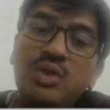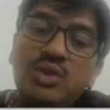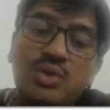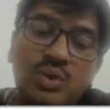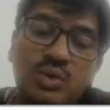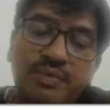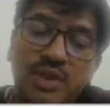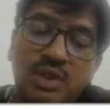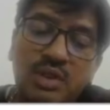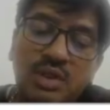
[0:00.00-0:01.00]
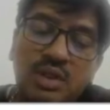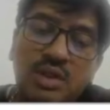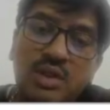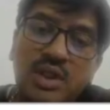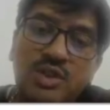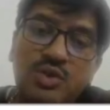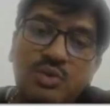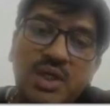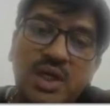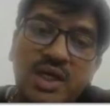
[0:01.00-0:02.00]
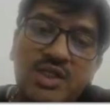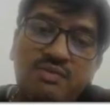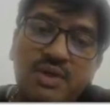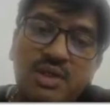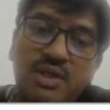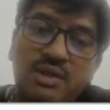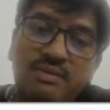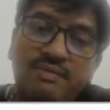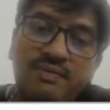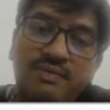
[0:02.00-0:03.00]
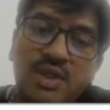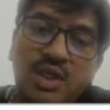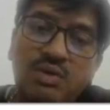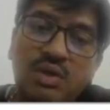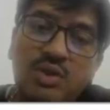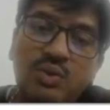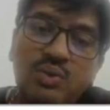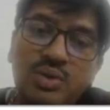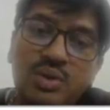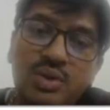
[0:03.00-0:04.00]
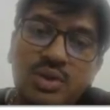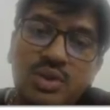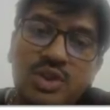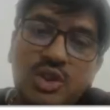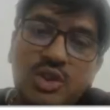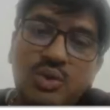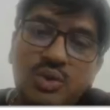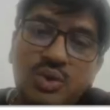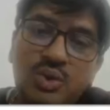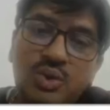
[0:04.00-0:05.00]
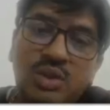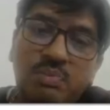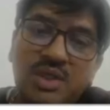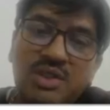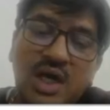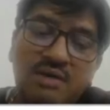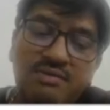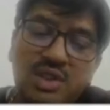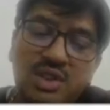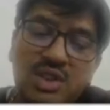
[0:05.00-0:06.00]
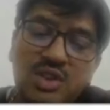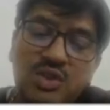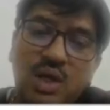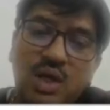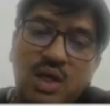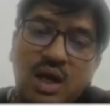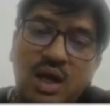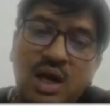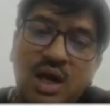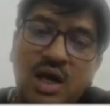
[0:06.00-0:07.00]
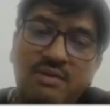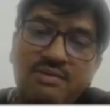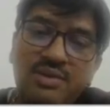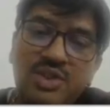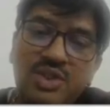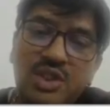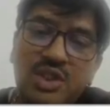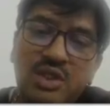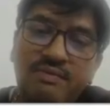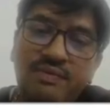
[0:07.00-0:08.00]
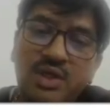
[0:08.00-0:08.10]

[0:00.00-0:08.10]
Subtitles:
So it should be H1 equal to 0 ut plus half gt square, half G